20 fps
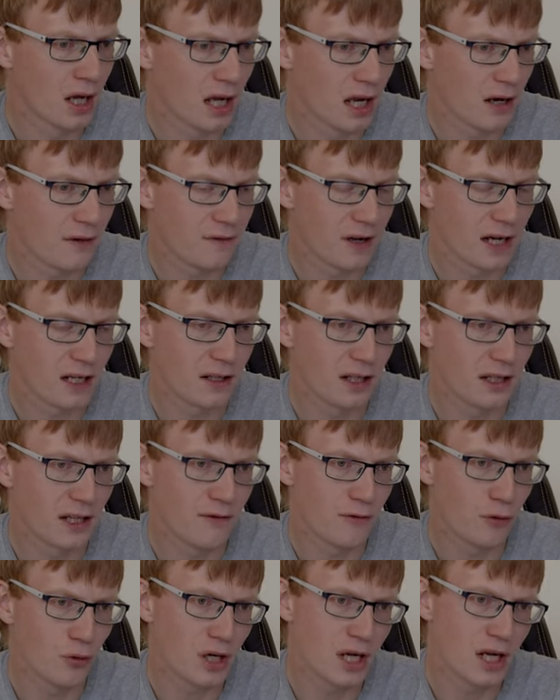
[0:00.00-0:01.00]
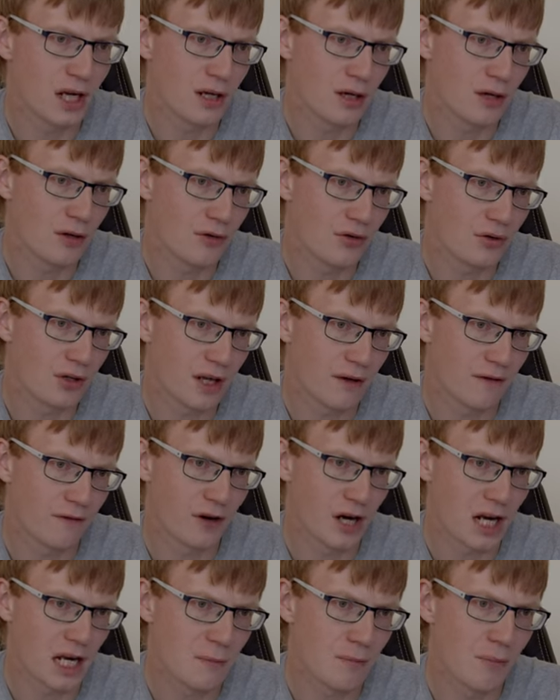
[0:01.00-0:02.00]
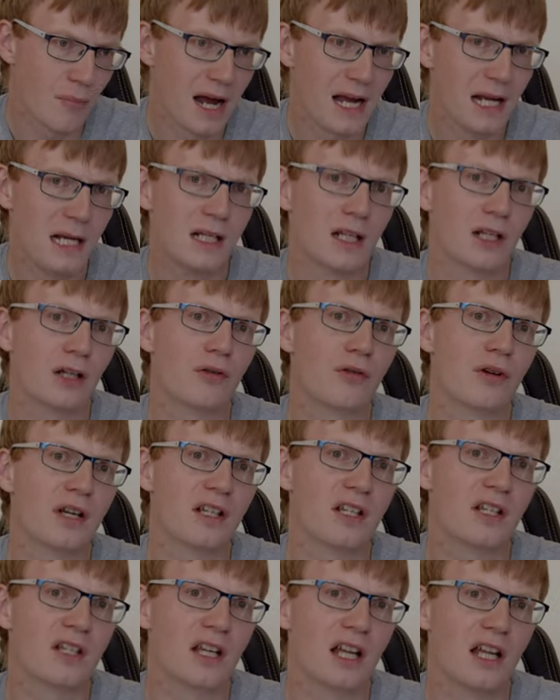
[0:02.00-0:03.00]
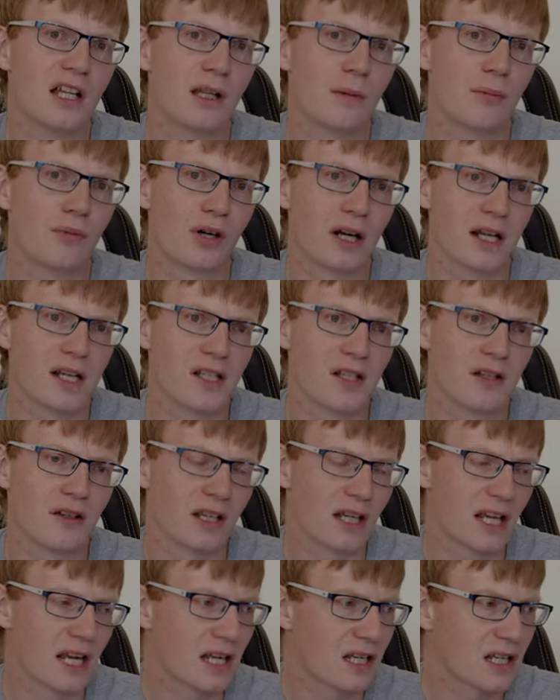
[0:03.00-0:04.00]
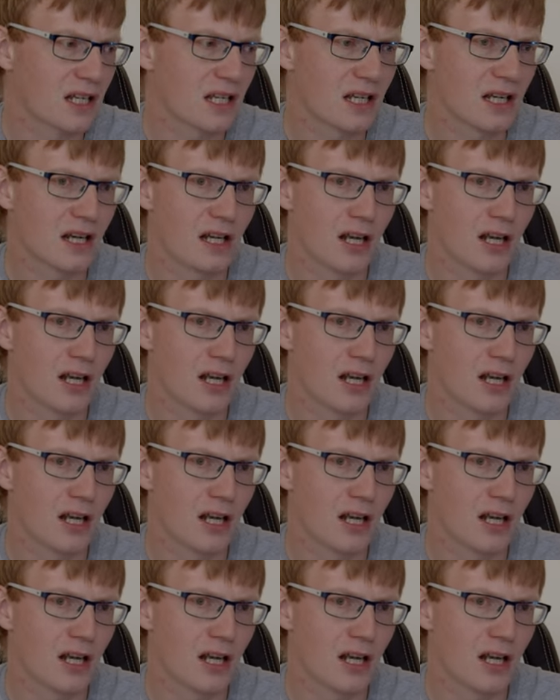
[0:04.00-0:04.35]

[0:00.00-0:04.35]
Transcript: In fact, that they've only, there's only a very mild increase in the price of the case